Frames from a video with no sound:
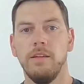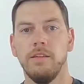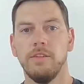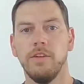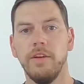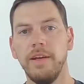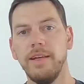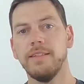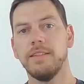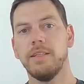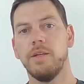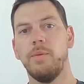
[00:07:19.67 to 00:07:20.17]

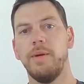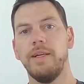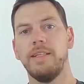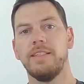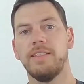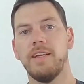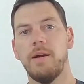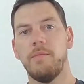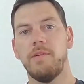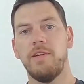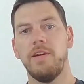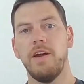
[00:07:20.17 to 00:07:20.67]
here's a quick
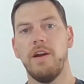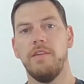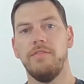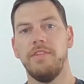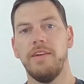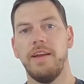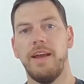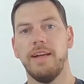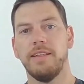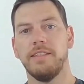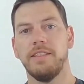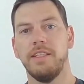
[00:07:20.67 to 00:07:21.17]
summary of the
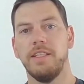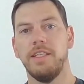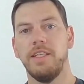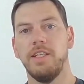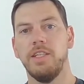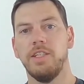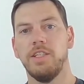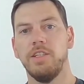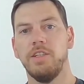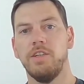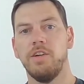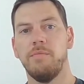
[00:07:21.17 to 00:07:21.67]

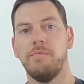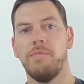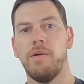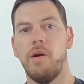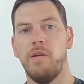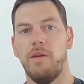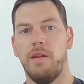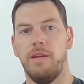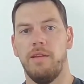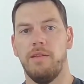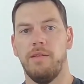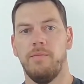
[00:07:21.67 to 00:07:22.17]
execution
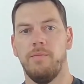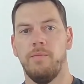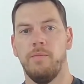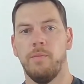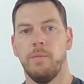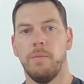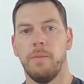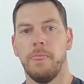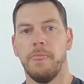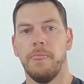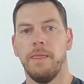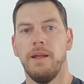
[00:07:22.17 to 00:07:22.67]
component.
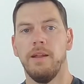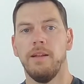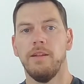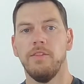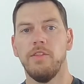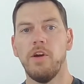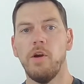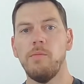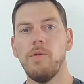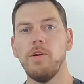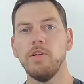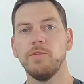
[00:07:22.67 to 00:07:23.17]
Though
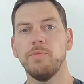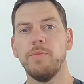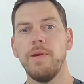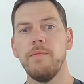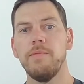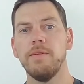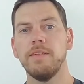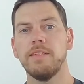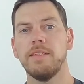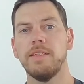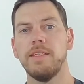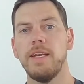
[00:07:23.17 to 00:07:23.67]
most people
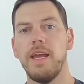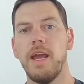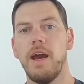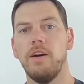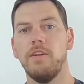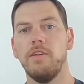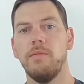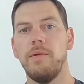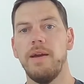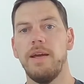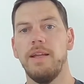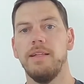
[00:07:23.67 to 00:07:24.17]
see
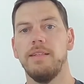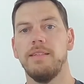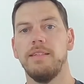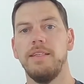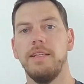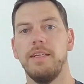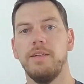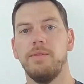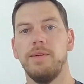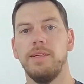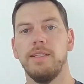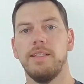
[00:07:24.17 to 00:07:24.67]
automated
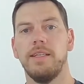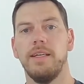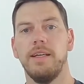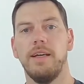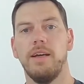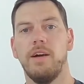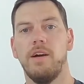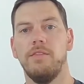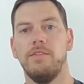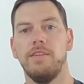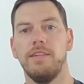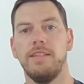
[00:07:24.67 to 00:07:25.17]
sequencing
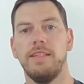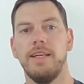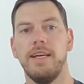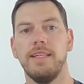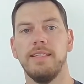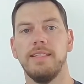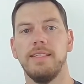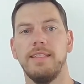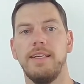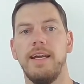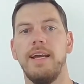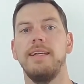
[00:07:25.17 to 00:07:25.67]
of a
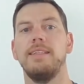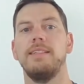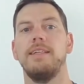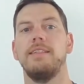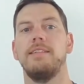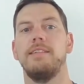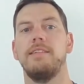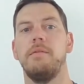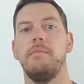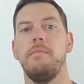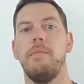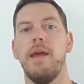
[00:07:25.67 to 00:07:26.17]
test case as
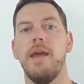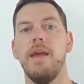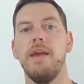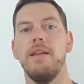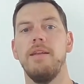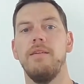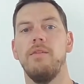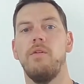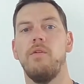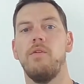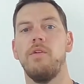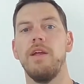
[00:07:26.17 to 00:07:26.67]
the main
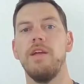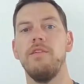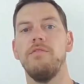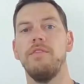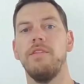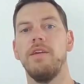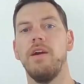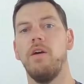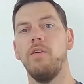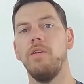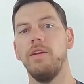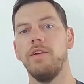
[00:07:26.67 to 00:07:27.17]
or even the
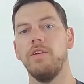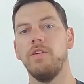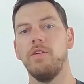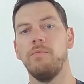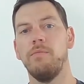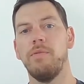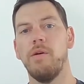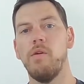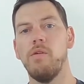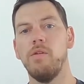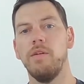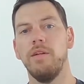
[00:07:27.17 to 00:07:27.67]
only
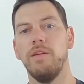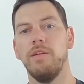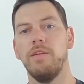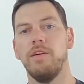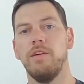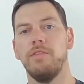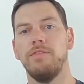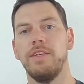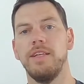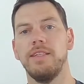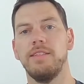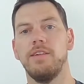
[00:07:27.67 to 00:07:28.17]
component of
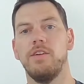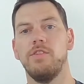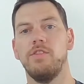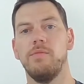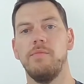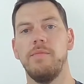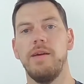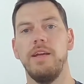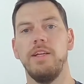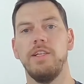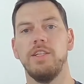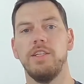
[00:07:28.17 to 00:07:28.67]
test
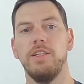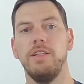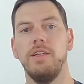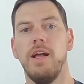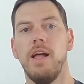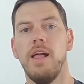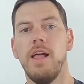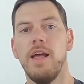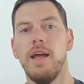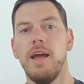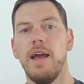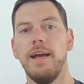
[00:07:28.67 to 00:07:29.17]
automation,
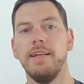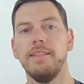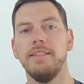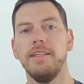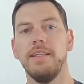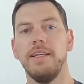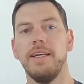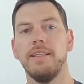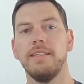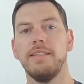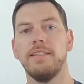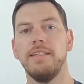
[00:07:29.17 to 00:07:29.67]
as you
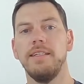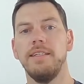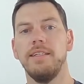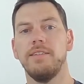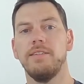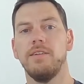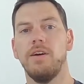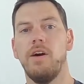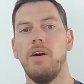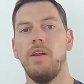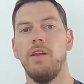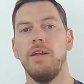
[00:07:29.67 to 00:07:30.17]
can see, it's
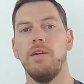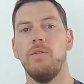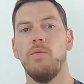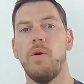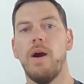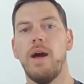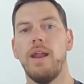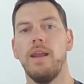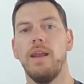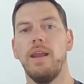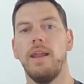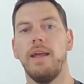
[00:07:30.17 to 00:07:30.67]
only
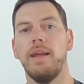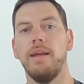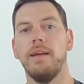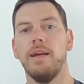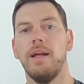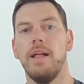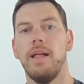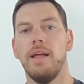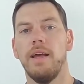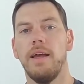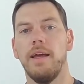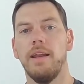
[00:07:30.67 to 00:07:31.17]
one link
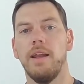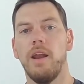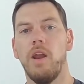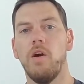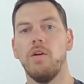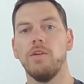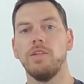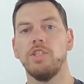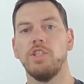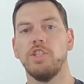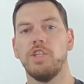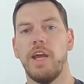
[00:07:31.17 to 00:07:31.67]
in a long
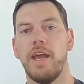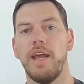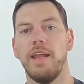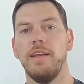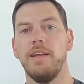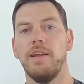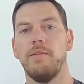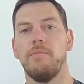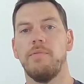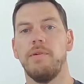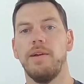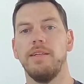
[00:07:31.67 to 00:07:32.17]
chain
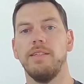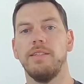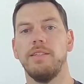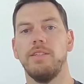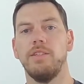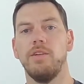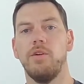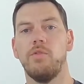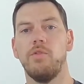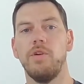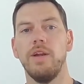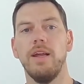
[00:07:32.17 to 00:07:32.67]
that brings your
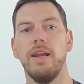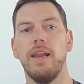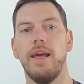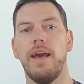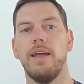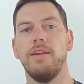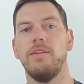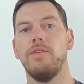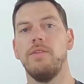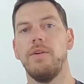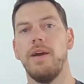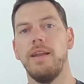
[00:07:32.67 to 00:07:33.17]
real
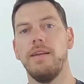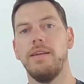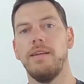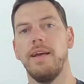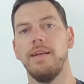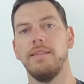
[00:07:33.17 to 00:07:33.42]
end-to-end test